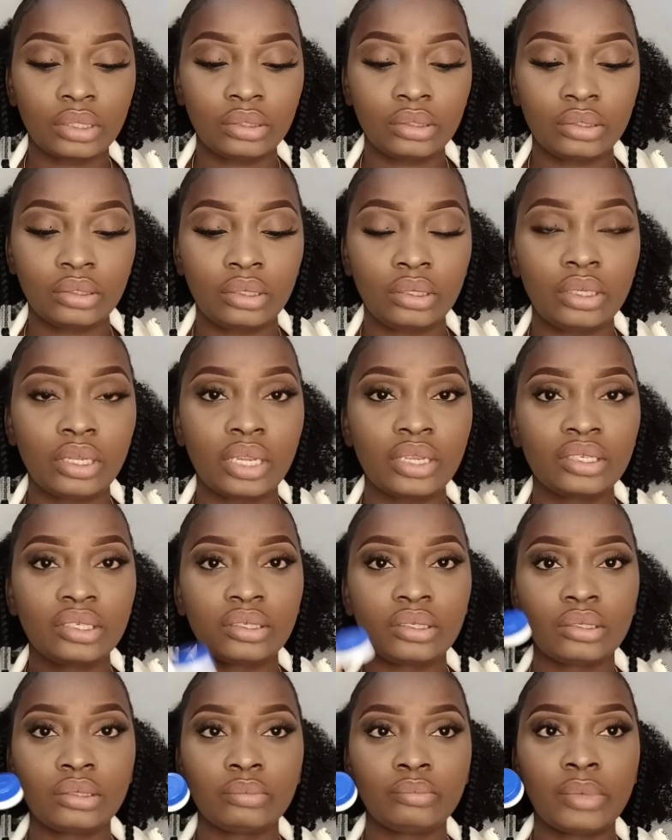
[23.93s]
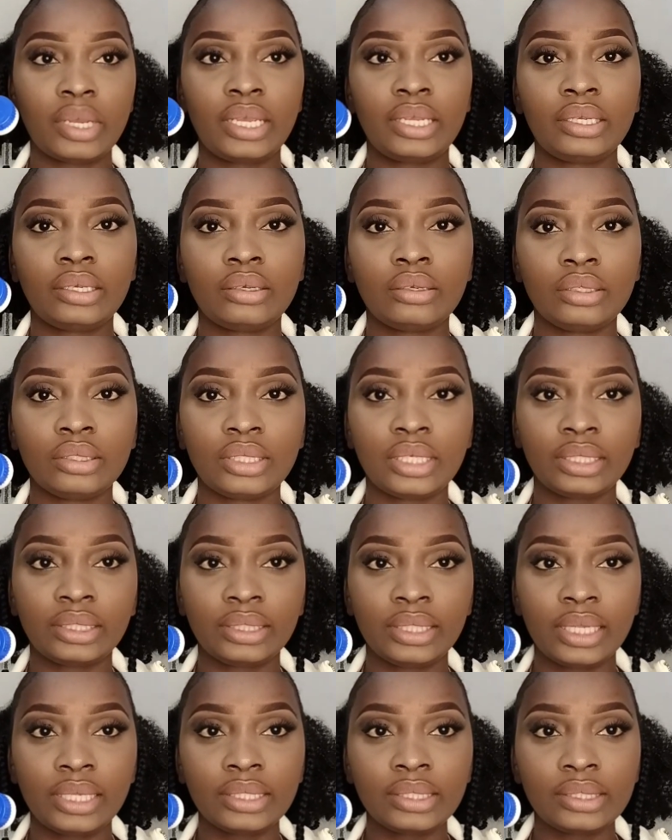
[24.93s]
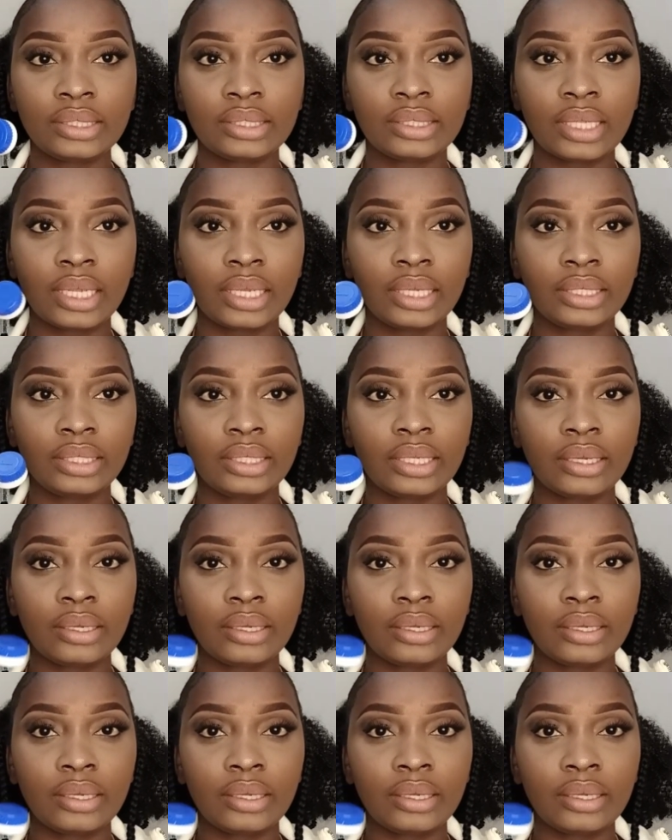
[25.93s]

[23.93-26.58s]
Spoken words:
here's my contact lens, and